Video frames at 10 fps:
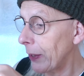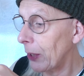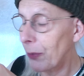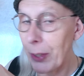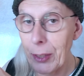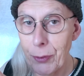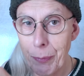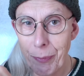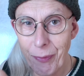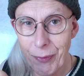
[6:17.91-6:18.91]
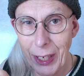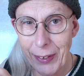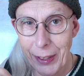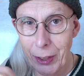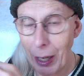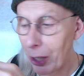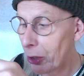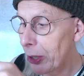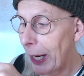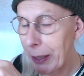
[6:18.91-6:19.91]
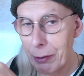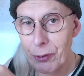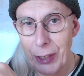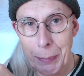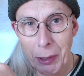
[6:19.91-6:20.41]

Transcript: and that's a good accuracy,